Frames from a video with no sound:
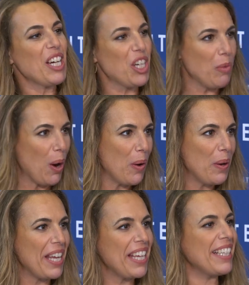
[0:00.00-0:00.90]

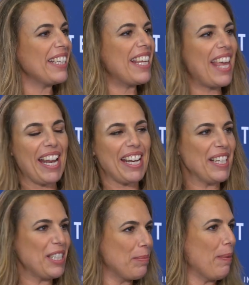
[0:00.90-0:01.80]
growing,
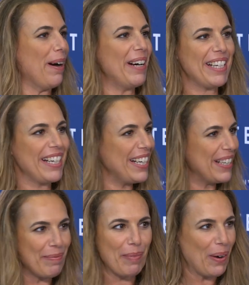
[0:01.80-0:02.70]
getting
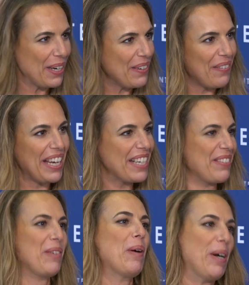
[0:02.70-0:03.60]
smarter, more
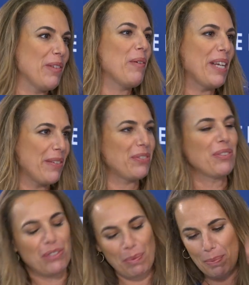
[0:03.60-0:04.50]
innovative. You were innovative from the